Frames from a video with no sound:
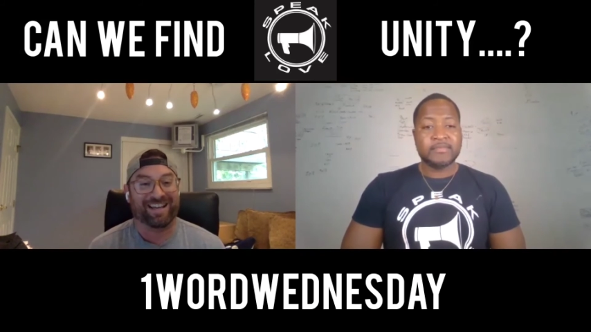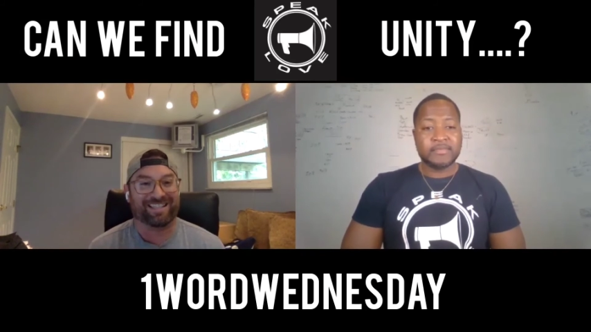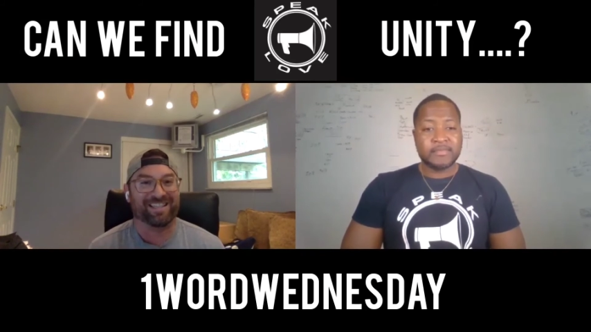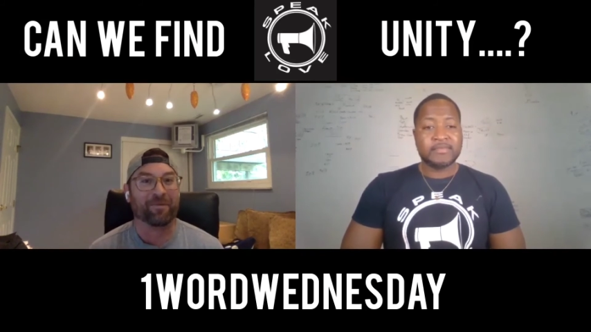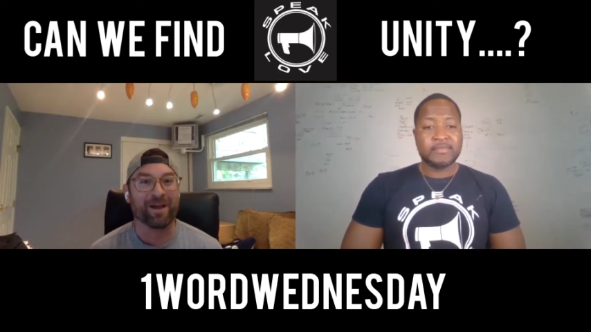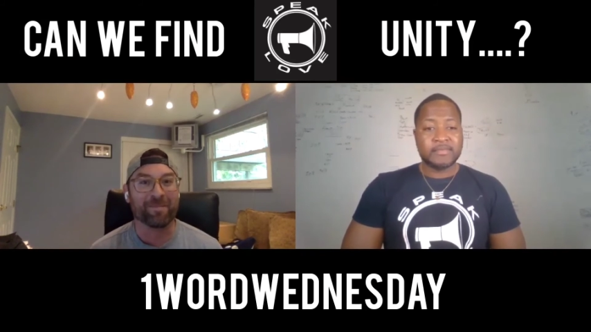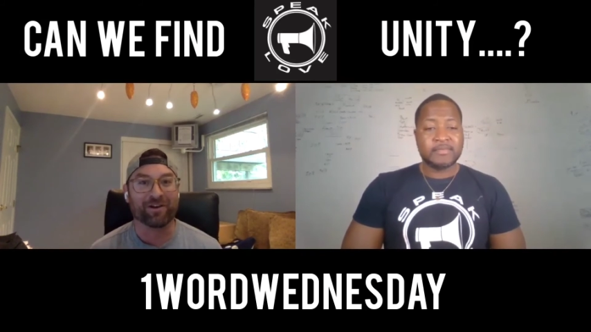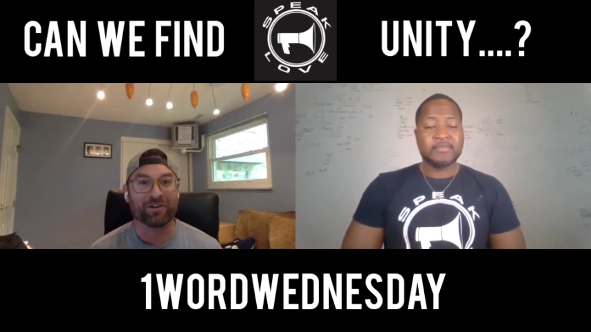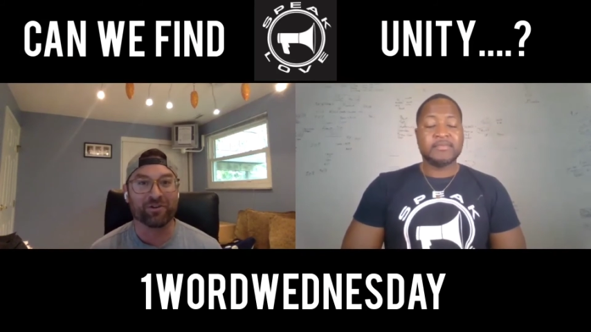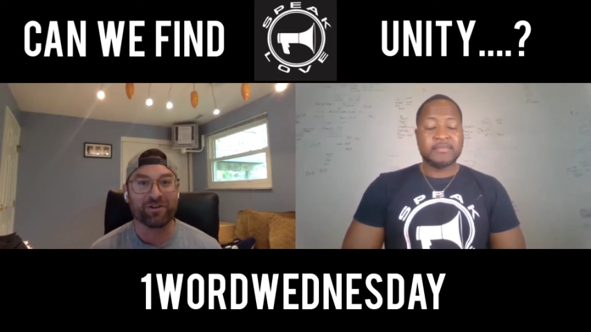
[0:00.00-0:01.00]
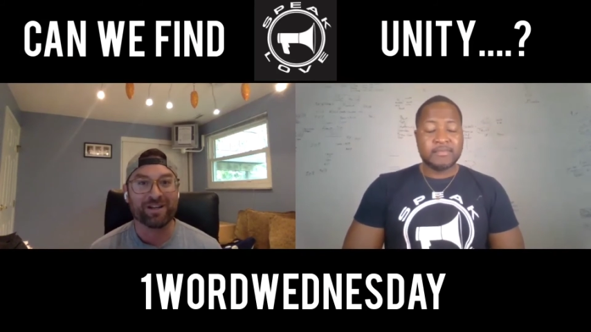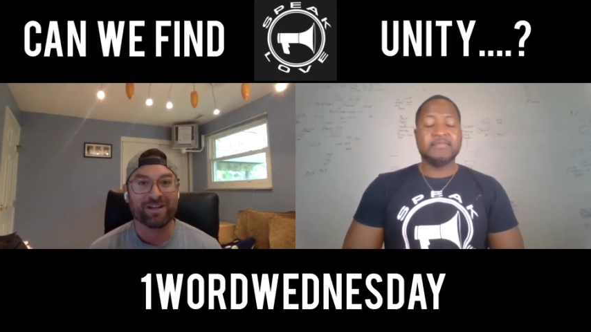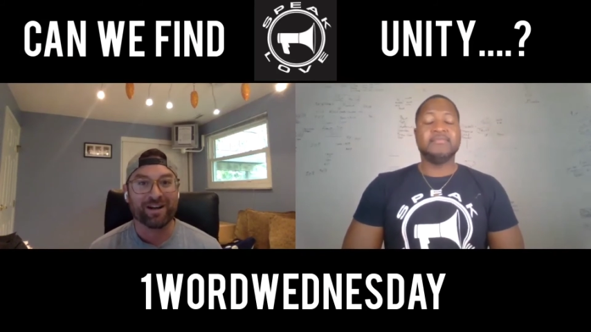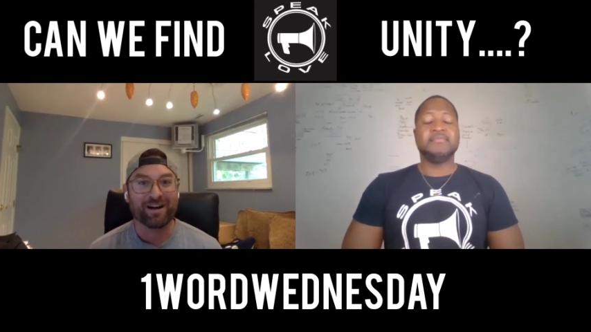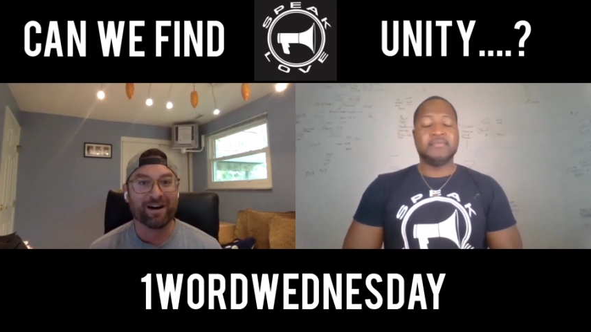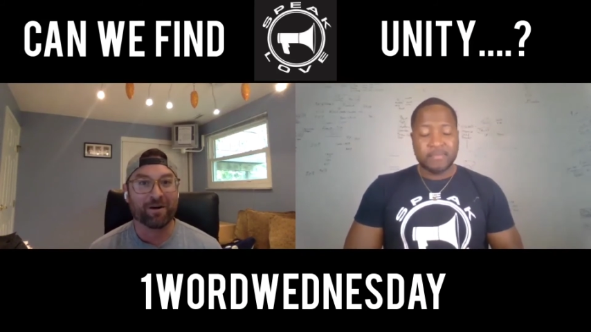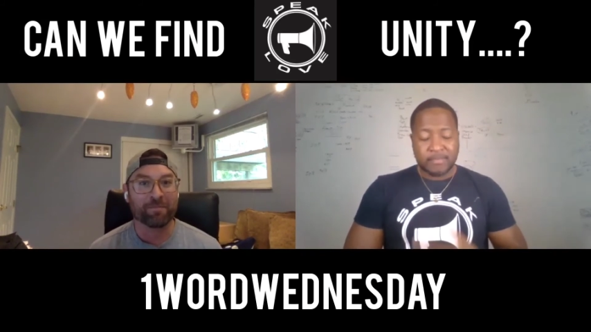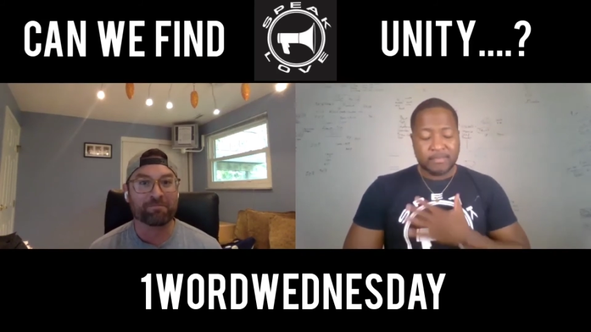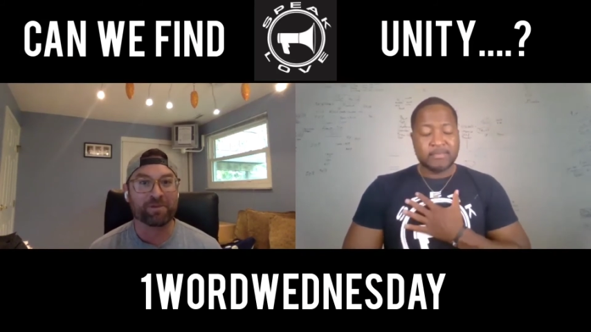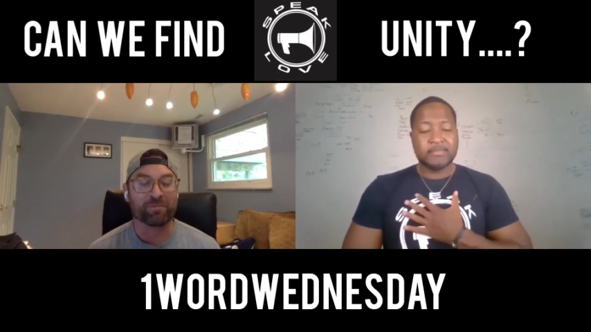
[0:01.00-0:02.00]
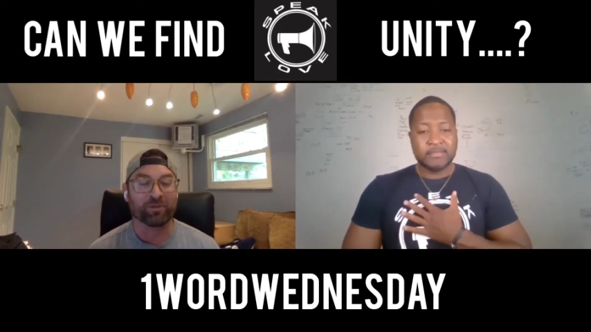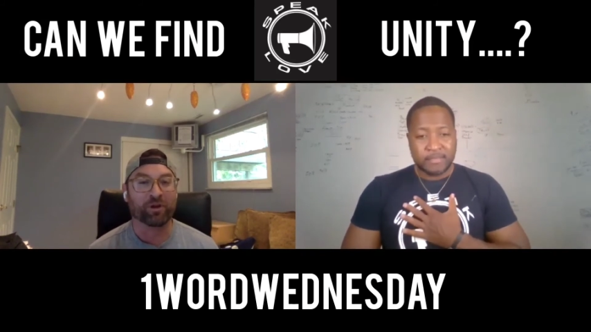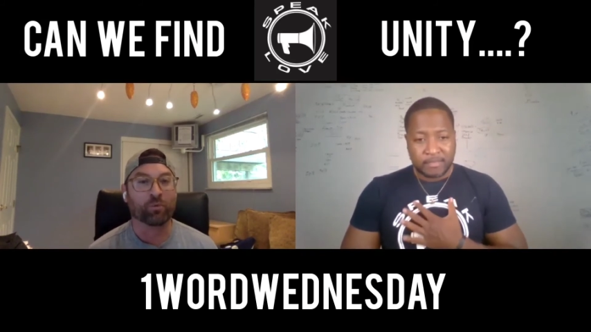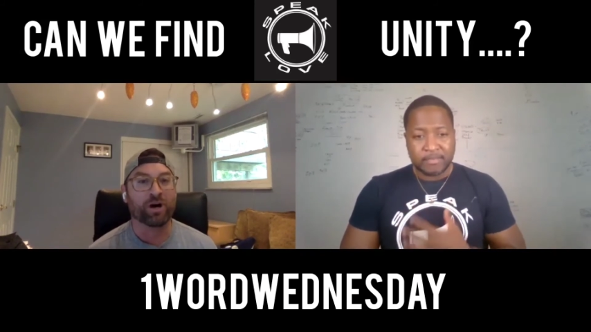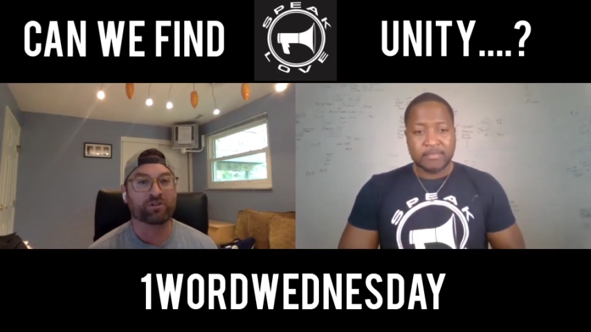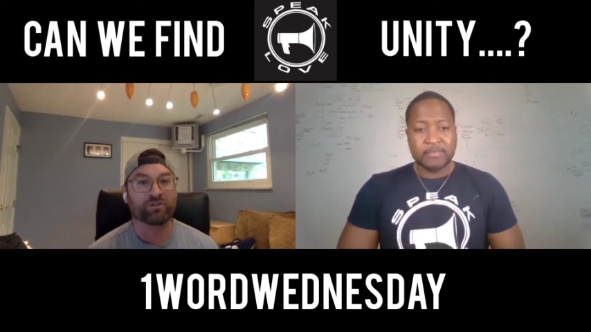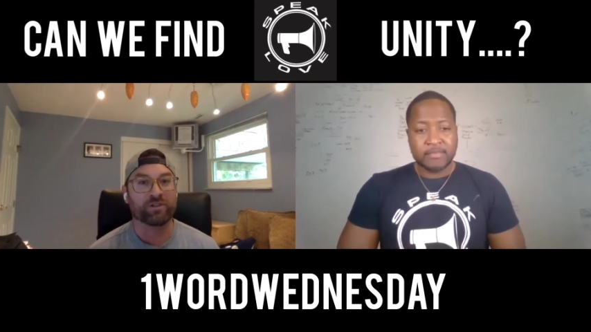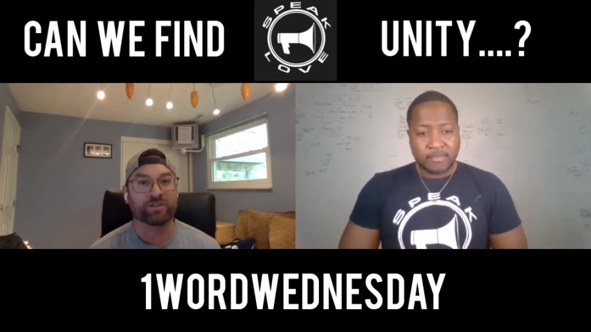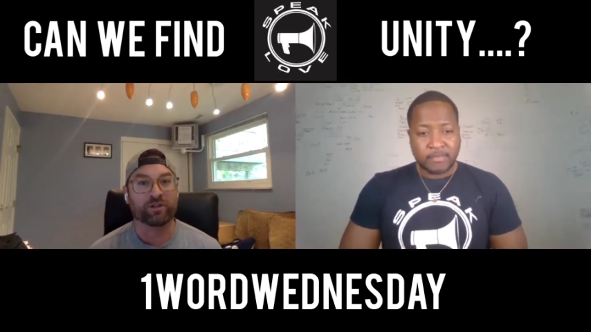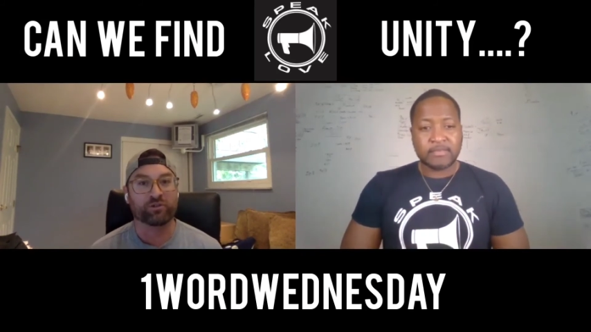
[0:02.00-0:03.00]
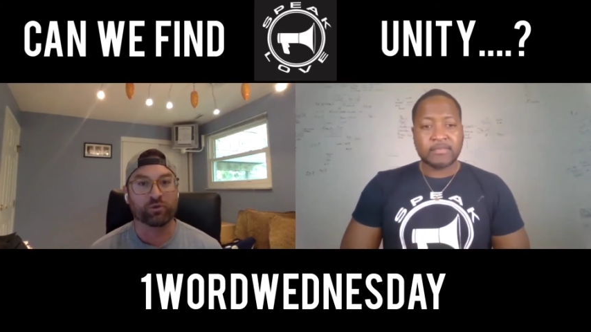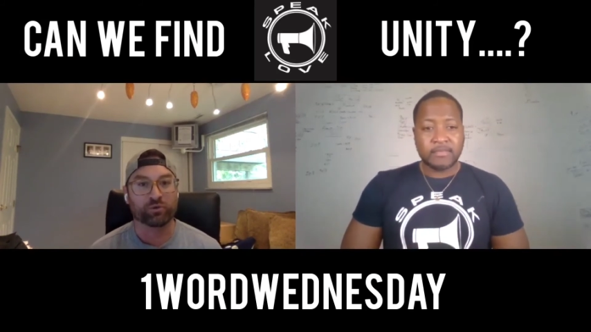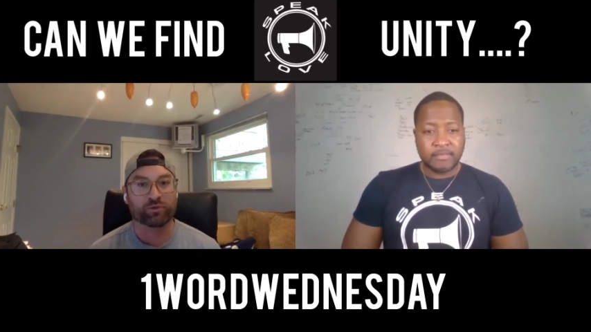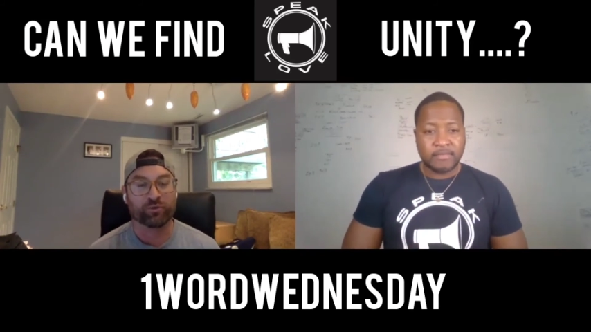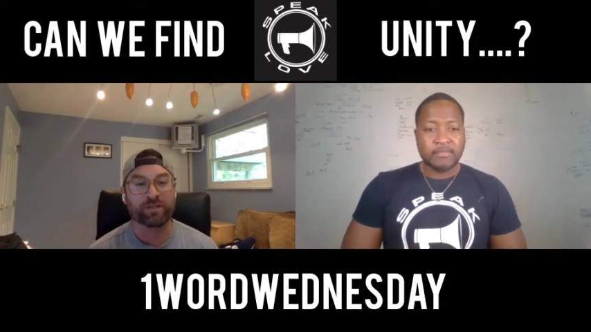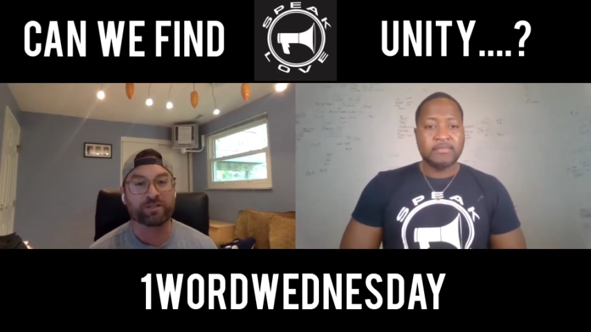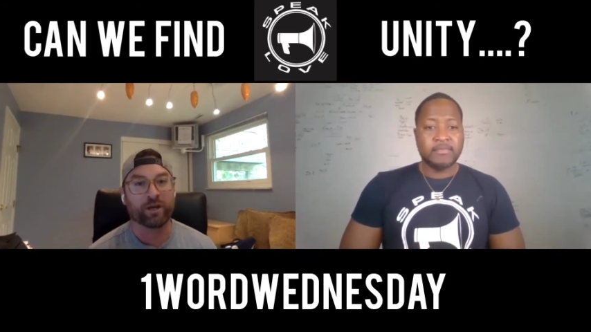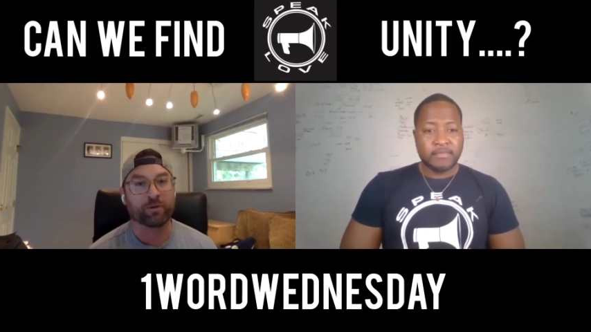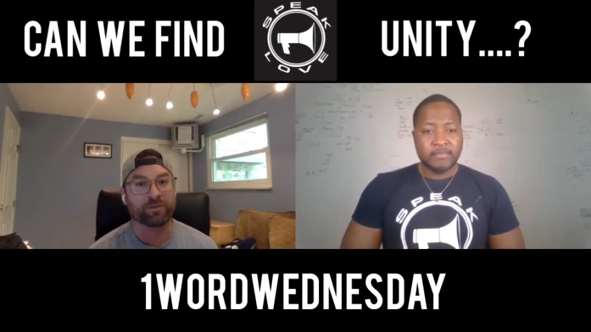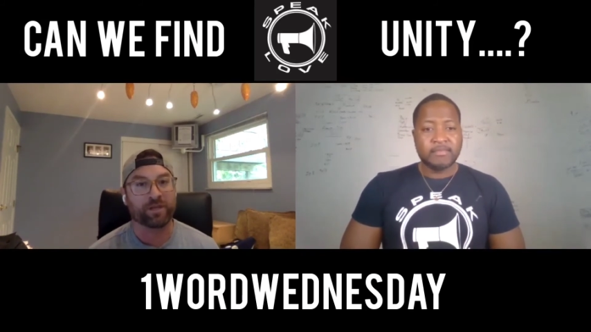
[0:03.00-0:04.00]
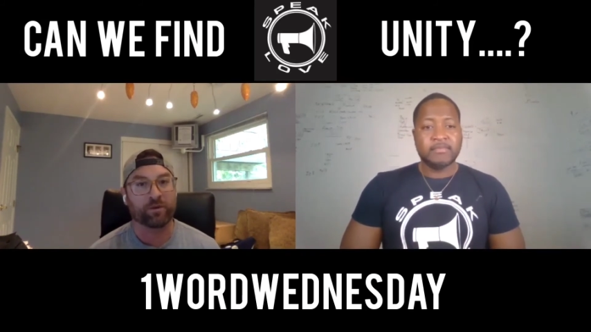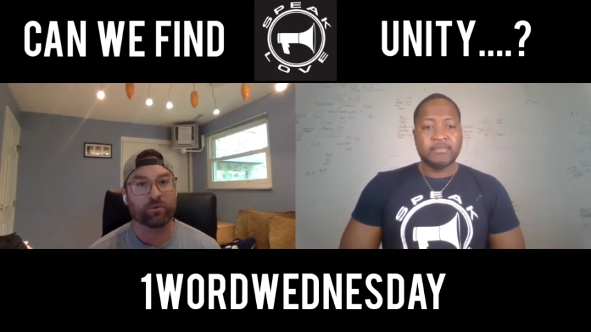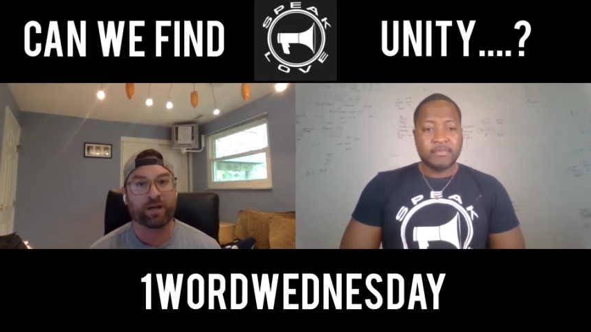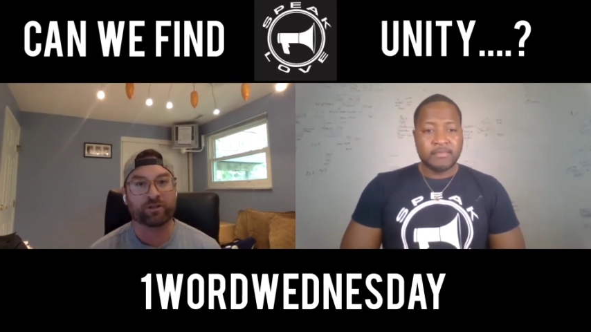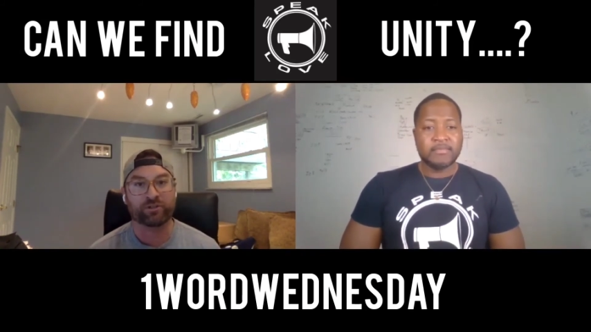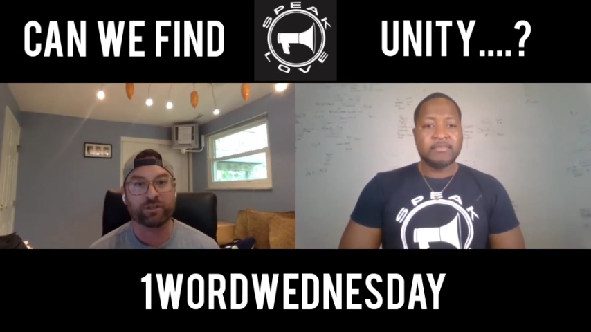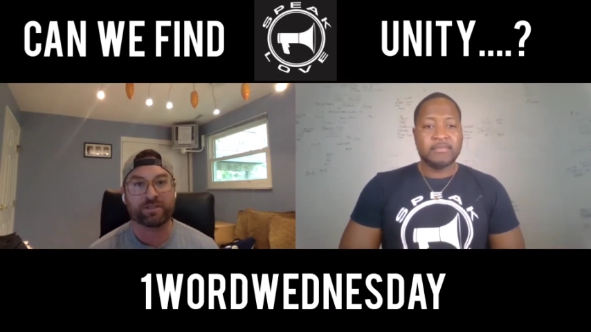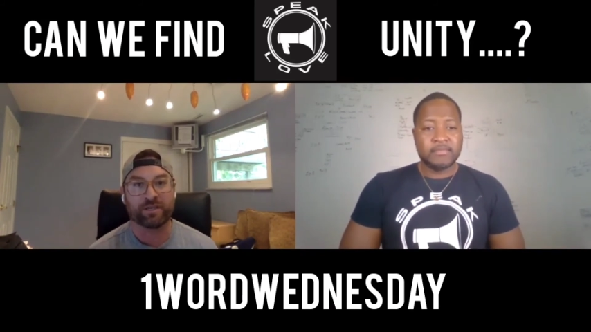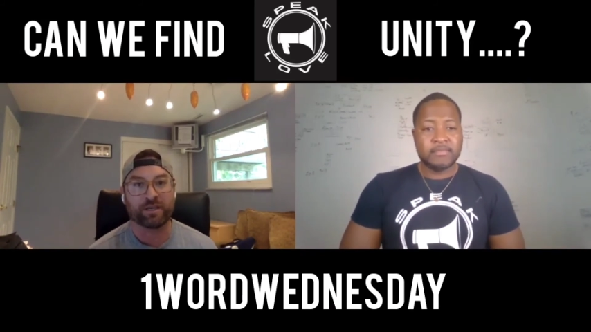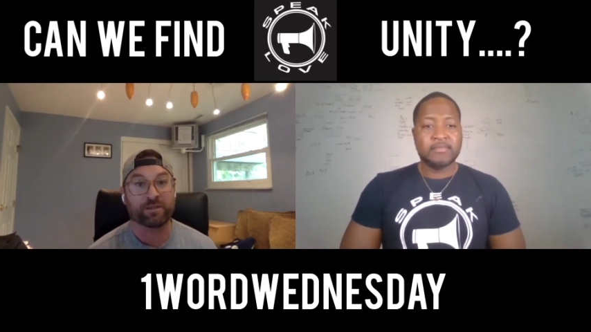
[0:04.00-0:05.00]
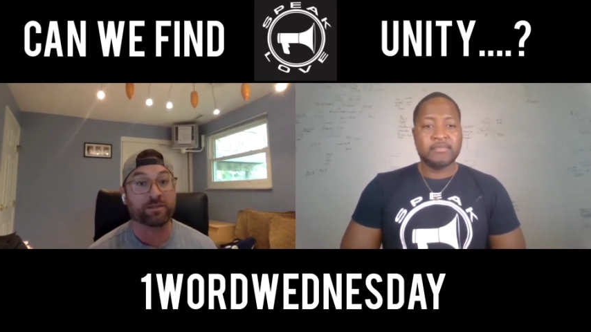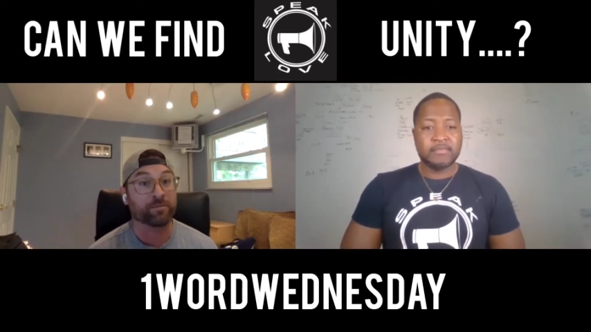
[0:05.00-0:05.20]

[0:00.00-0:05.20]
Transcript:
Speaker 1: same way about you. Mm-hmm. Um, people that are watching this on dual screens, I hope that they would actually say the same